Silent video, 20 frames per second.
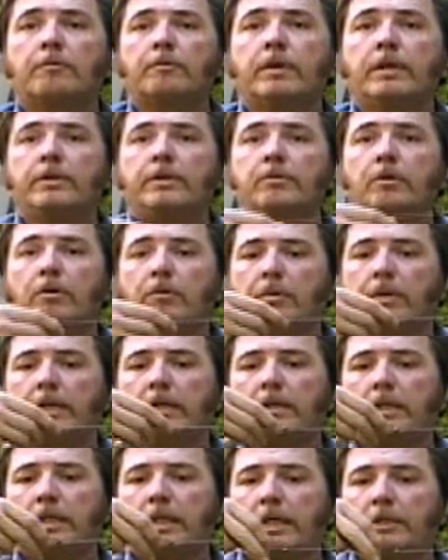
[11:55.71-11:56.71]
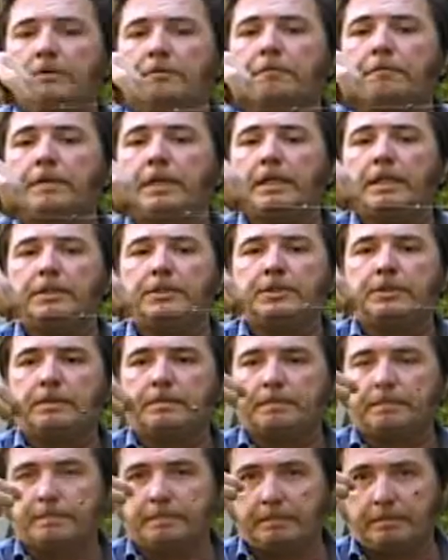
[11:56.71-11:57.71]
my friend, you are ready to catch a
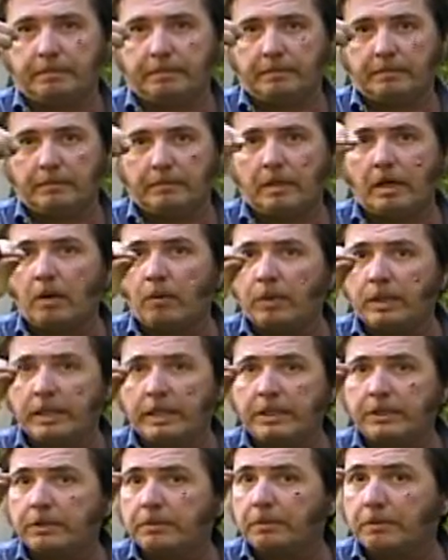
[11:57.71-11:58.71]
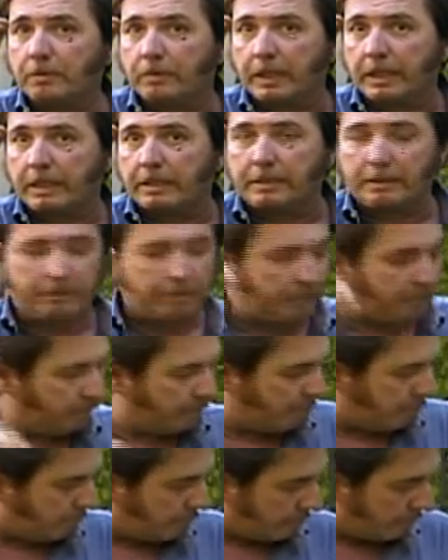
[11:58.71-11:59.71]
fish. All oh, we need is some crickets,
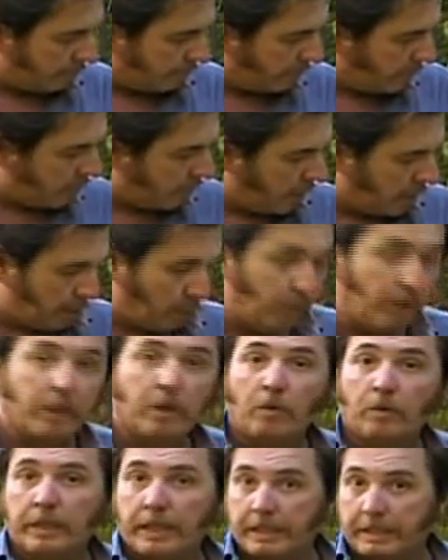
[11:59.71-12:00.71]
and we're